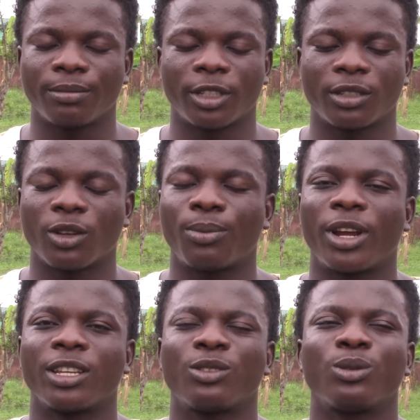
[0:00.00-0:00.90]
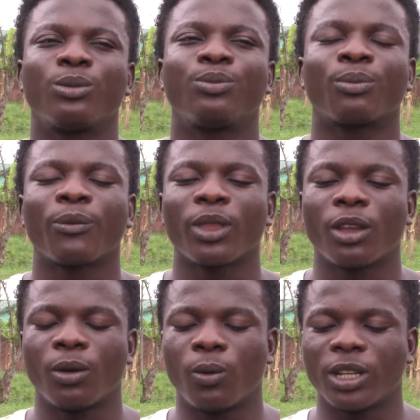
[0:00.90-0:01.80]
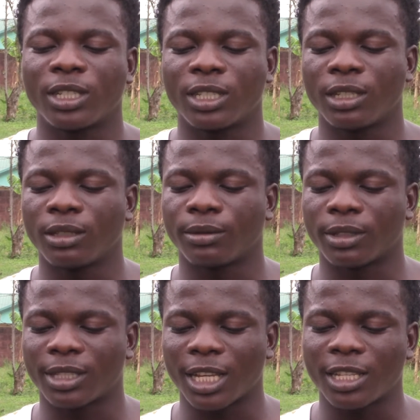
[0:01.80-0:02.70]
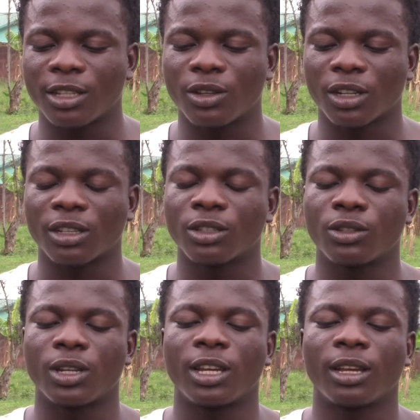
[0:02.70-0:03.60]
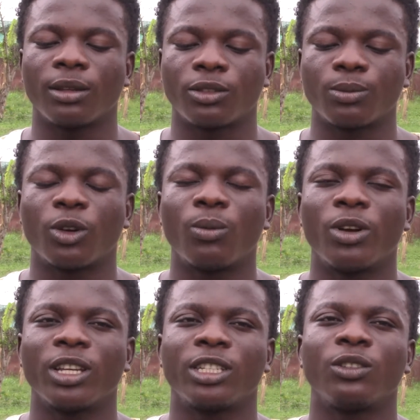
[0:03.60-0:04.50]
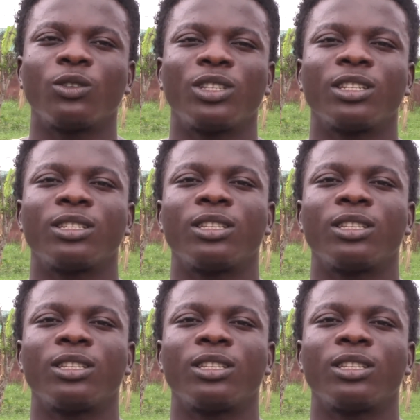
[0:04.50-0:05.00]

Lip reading: surprised. So when she started talking to the small boy, she noticed